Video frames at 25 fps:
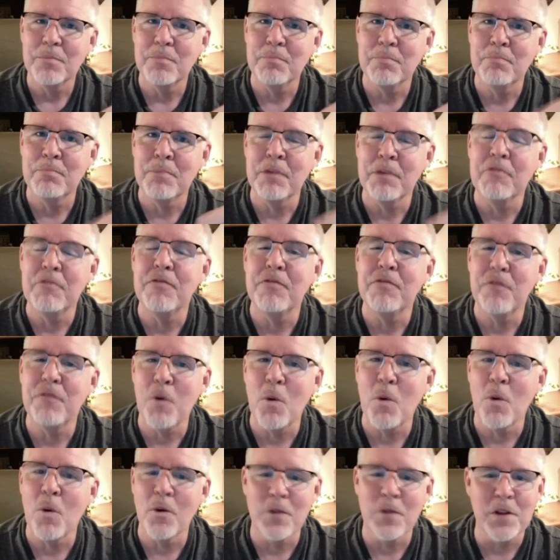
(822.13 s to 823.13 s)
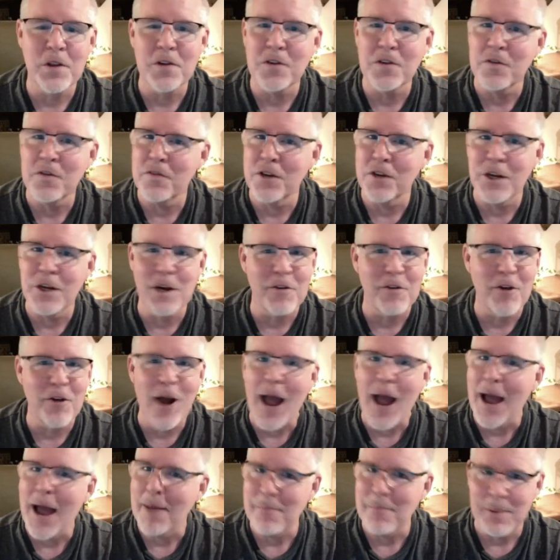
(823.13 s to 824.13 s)
before this event ever
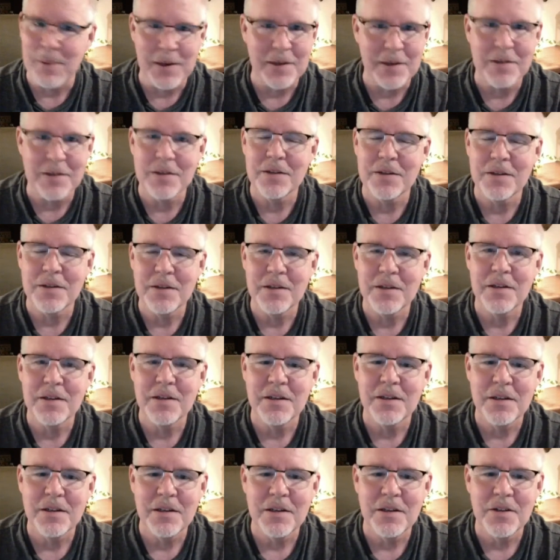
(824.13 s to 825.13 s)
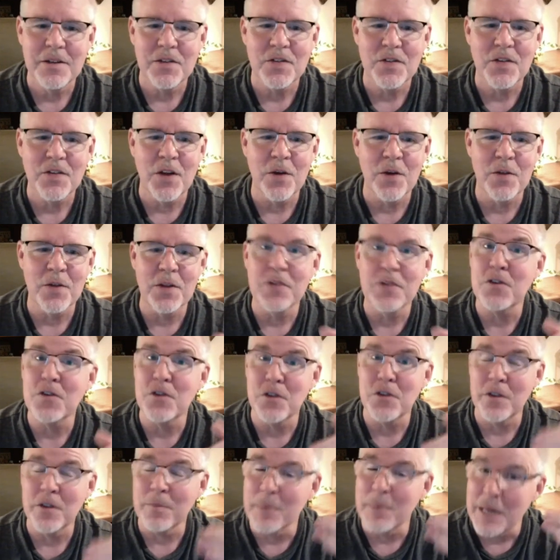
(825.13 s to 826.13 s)
happened. So this
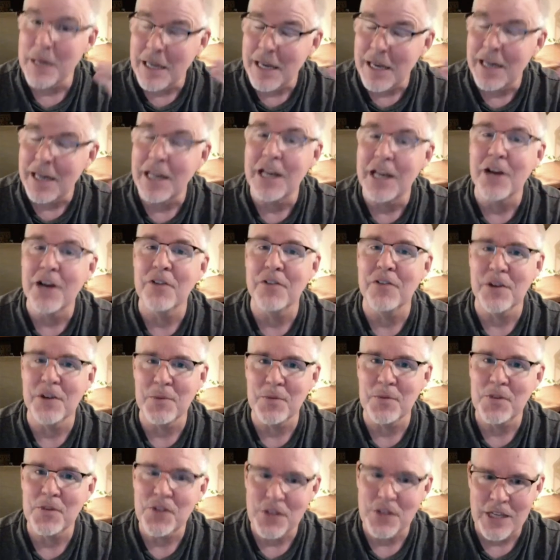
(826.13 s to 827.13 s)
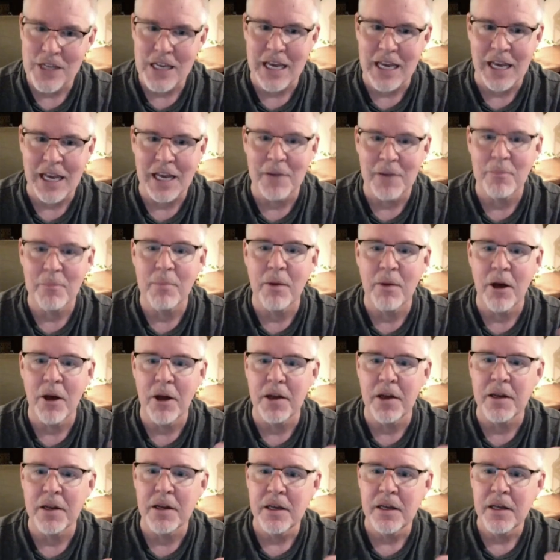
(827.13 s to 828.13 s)
is the beginning of him seeing,
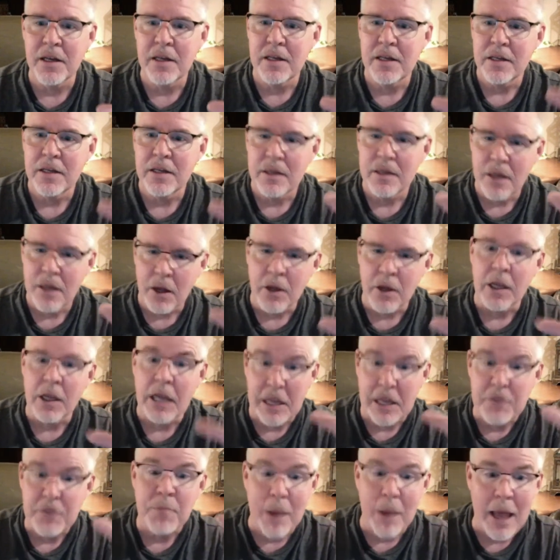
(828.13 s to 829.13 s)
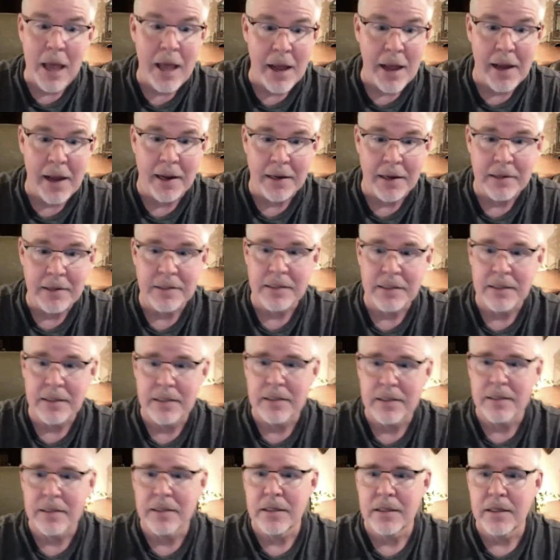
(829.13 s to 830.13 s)
but he's blind.
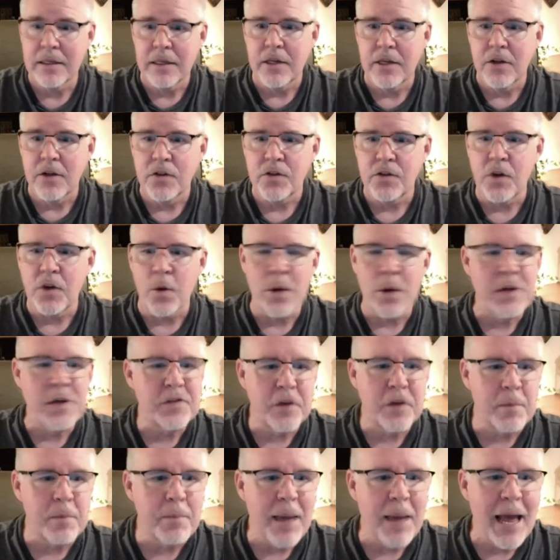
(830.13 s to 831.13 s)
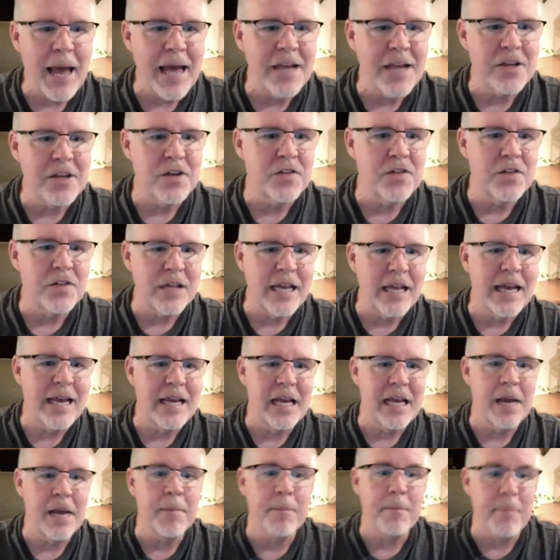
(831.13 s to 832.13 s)
So his companions led
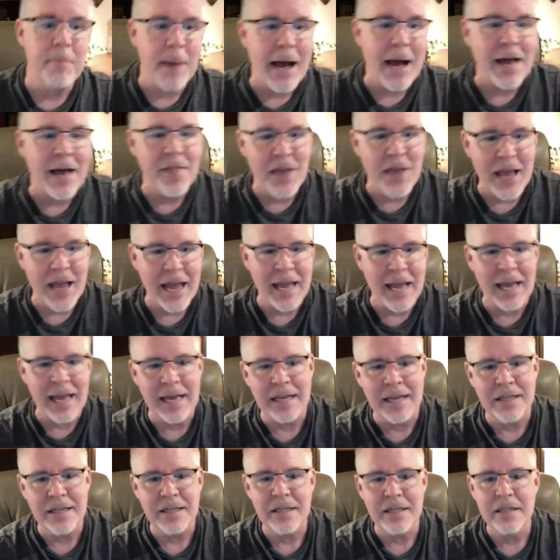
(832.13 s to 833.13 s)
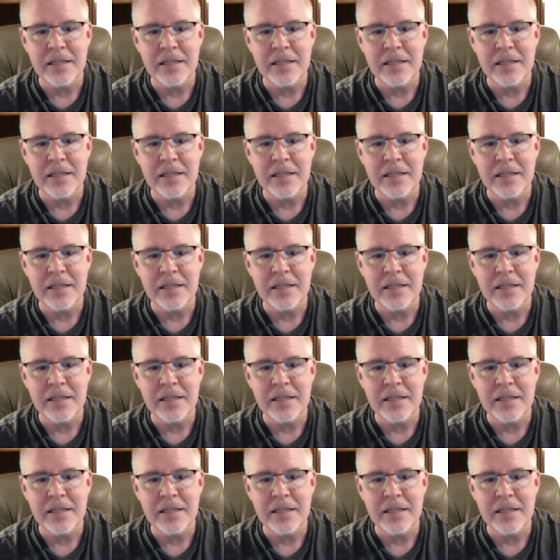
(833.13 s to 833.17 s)
him by the hand